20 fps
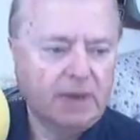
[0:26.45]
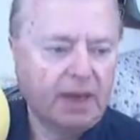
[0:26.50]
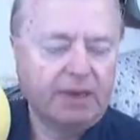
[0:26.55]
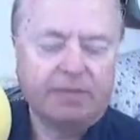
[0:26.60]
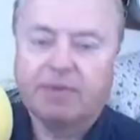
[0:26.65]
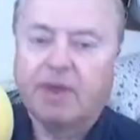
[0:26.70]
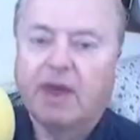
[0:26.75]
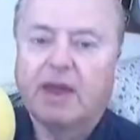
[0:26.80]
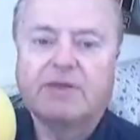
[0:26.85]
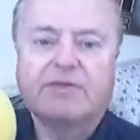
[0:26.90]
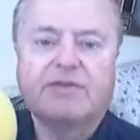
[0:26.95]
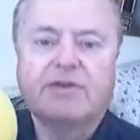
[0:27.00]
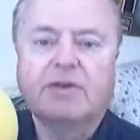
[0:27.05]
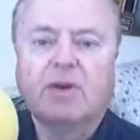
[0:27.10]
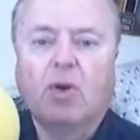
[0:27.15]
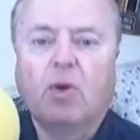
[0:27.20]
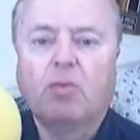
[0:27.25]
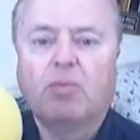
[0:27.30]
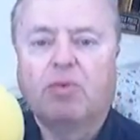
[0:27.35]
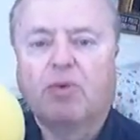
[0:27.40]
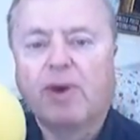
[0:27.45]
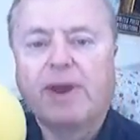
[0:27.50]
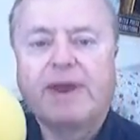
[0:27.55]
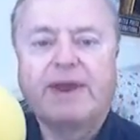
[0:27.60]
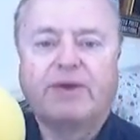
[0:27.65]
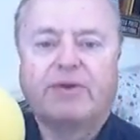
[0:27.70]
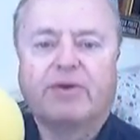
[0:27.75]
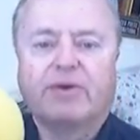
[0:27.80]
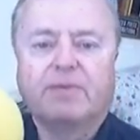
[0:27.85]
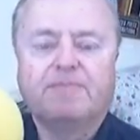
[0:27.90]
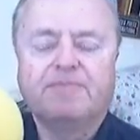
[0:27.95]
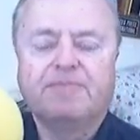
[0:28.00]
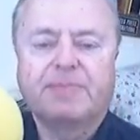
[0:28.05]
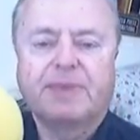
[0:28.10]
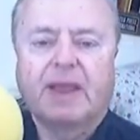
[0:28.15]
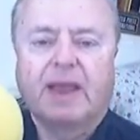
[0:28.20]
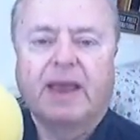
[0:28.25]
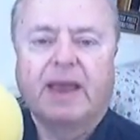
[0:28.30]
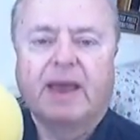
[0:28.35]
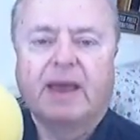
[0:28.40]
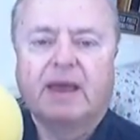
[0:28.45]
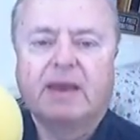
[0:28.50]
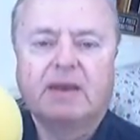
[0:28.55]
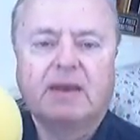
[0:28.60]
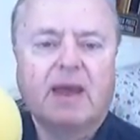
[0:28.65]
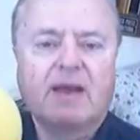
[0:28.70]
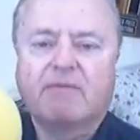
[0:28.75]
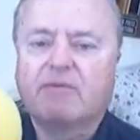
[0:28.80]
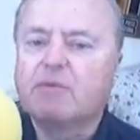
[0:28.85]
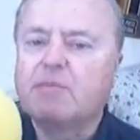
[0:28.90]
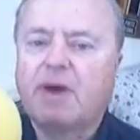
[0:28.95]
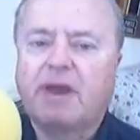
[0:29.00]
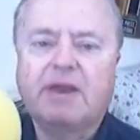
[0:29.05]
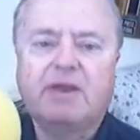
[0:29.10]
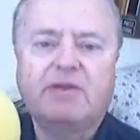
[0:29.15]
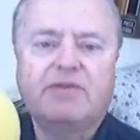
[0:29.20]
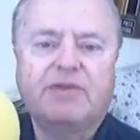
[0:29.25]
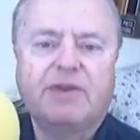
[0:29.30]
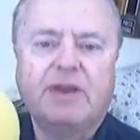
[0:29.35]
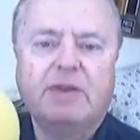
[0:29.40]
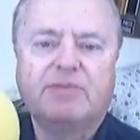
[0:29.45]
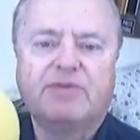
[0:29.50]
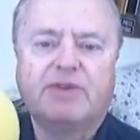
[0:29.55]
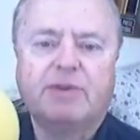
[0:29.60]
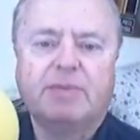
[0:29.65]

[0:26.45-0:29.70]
That's a no brainer and everybody seems